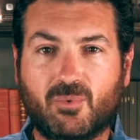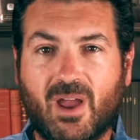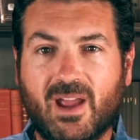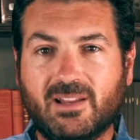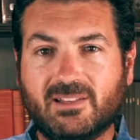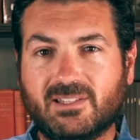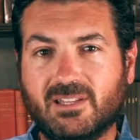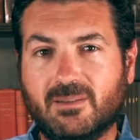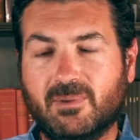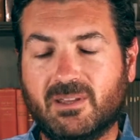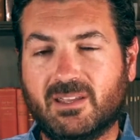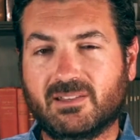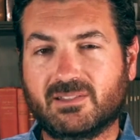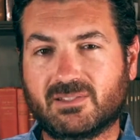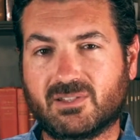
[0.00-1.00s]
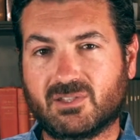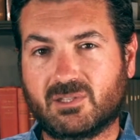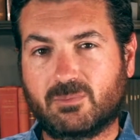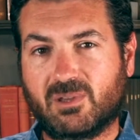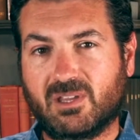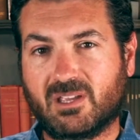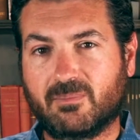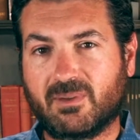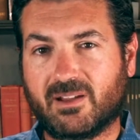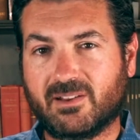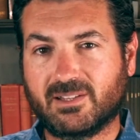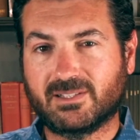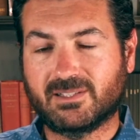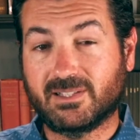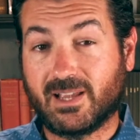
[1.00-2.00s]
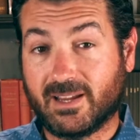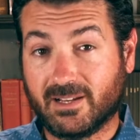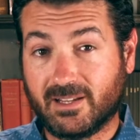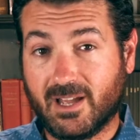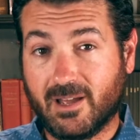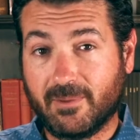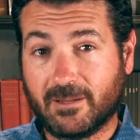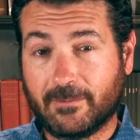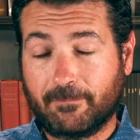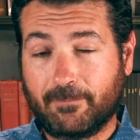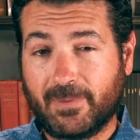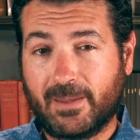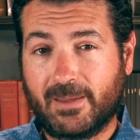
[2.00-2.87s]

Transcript: right as he begins to speak about his second coming